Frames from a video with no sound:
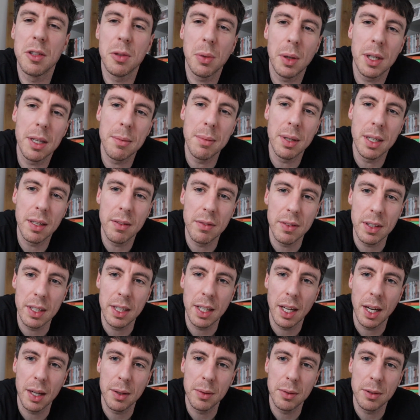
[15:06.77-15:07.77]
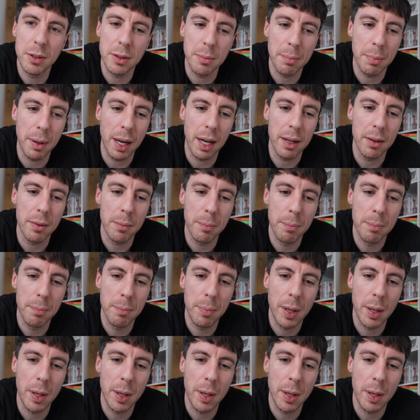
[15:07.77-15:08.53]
20-minute videos about